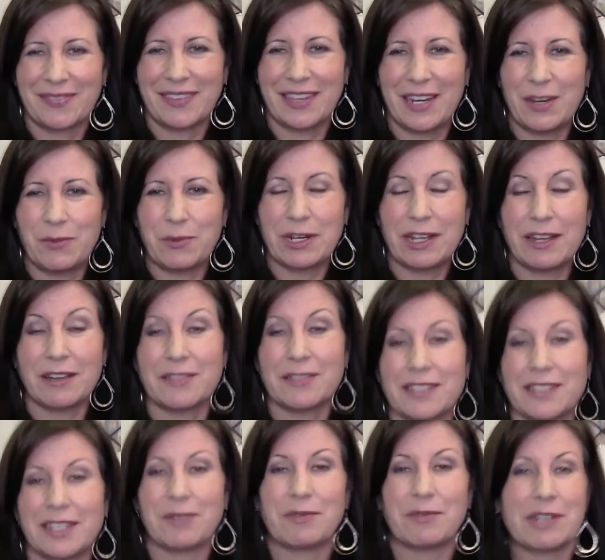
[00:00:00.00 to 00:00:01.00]
Anyone
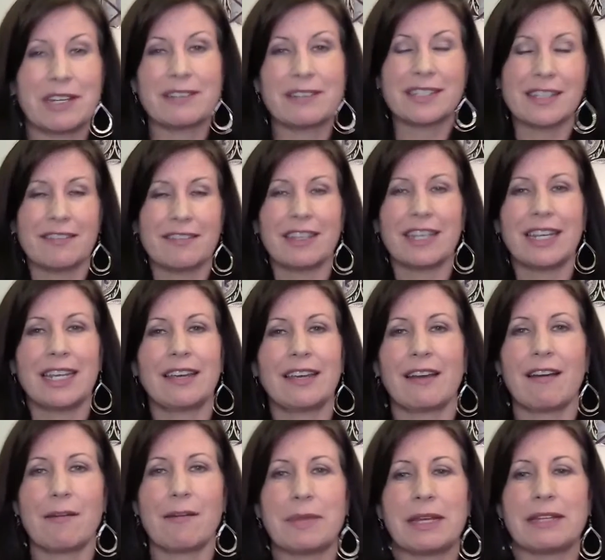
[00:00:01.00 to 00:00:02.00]
else? Anyone else have any
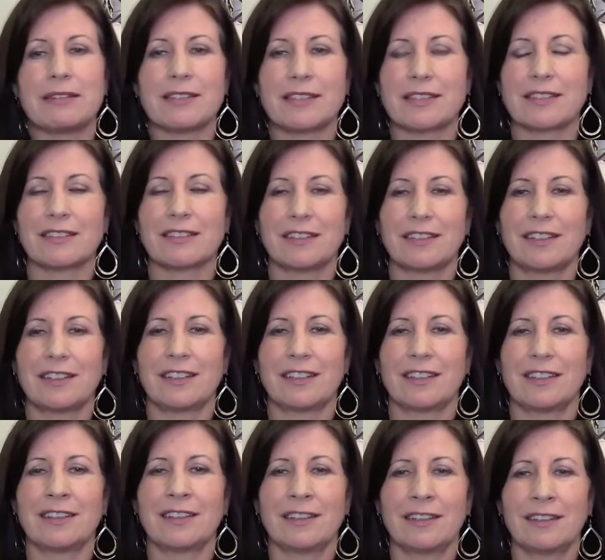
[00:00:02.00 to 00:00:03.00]
comments
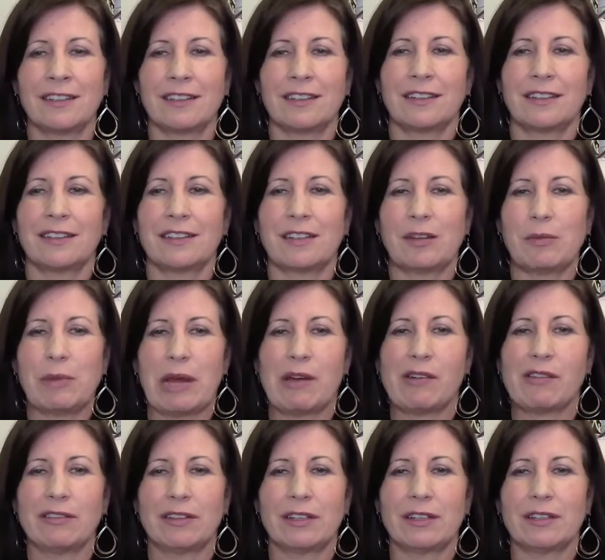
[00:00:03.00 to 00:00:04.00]

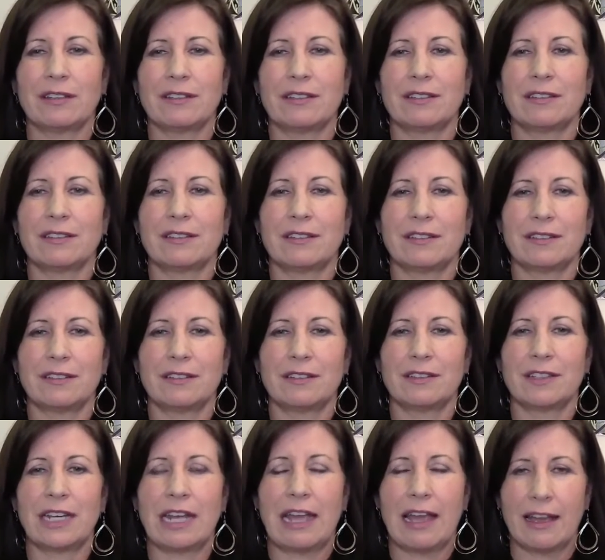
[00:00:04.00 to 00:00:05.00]
about
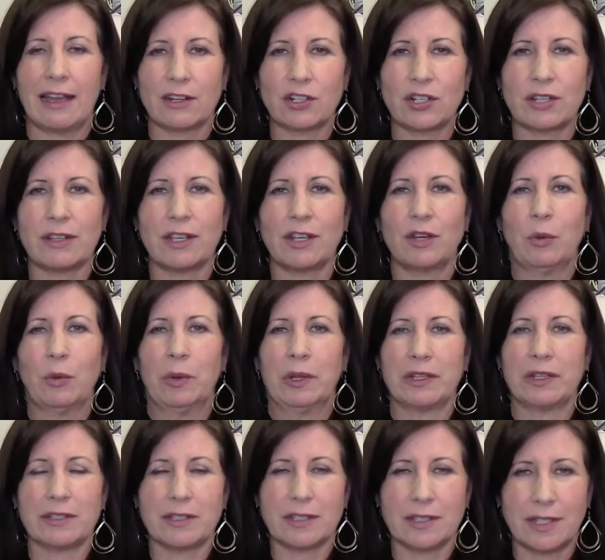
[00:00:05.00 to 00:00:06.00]
an action that you're
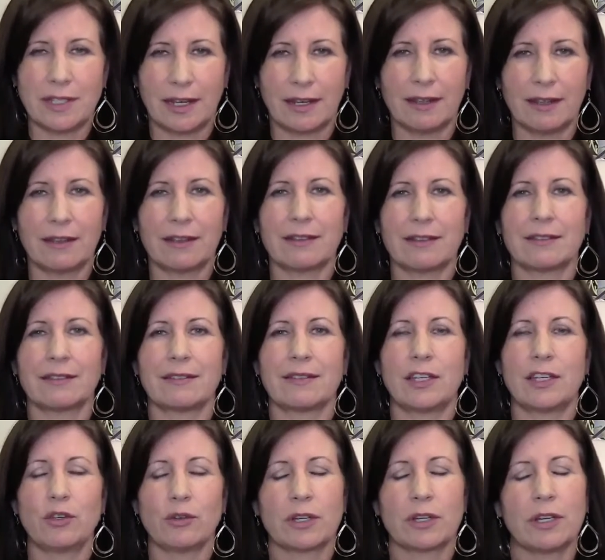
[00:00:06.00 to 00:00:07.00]
willing to take,
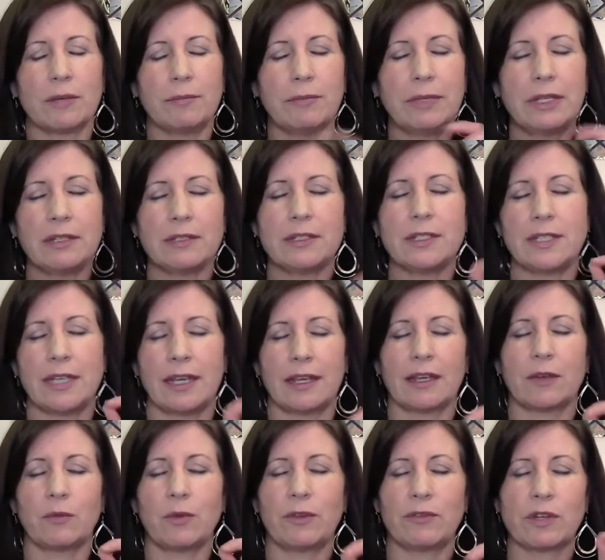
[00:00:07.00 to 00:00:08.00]
that you're committed to
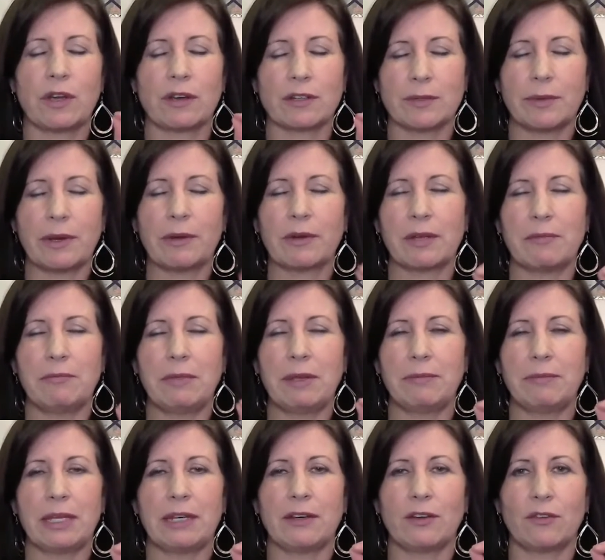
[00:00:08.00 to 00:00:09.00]
taking? We've talked about
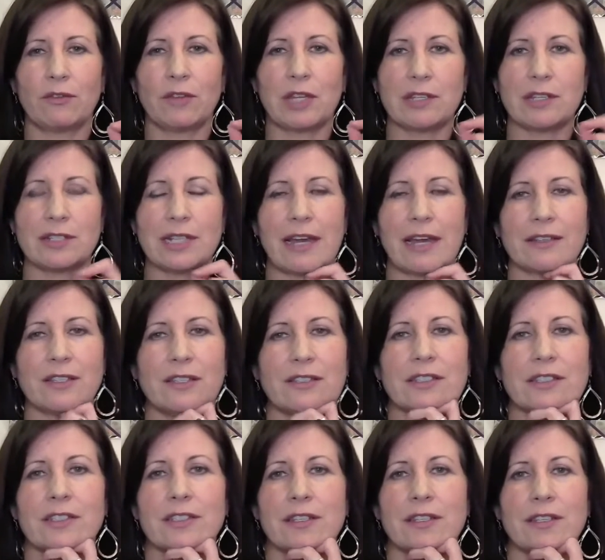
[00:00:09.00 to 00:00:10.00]
commitment over these last
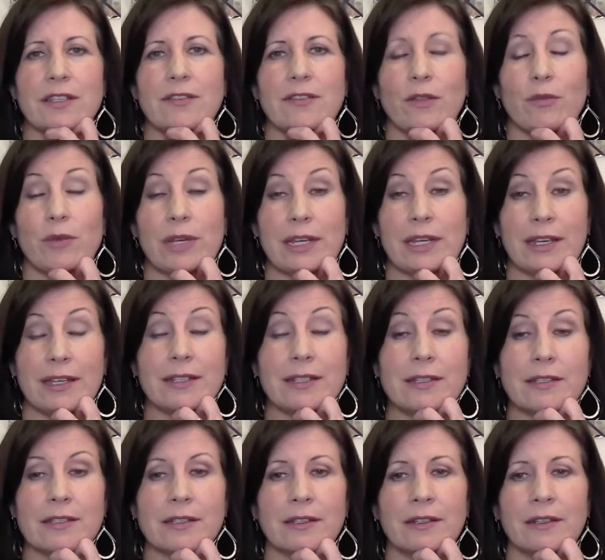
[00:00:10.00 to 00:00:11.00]
63
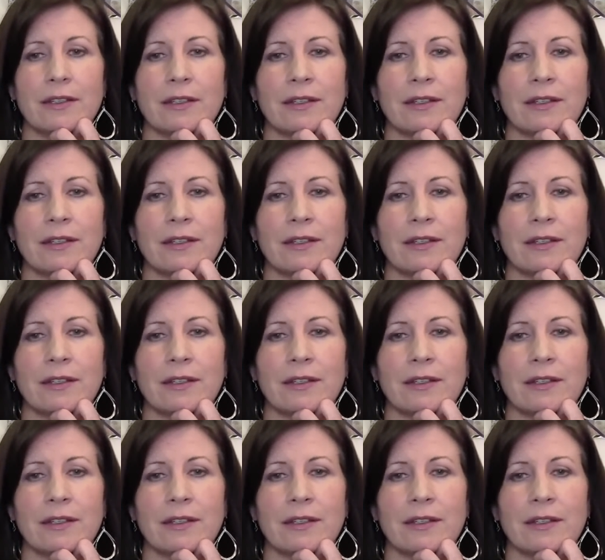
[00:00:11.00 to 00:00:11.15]
days.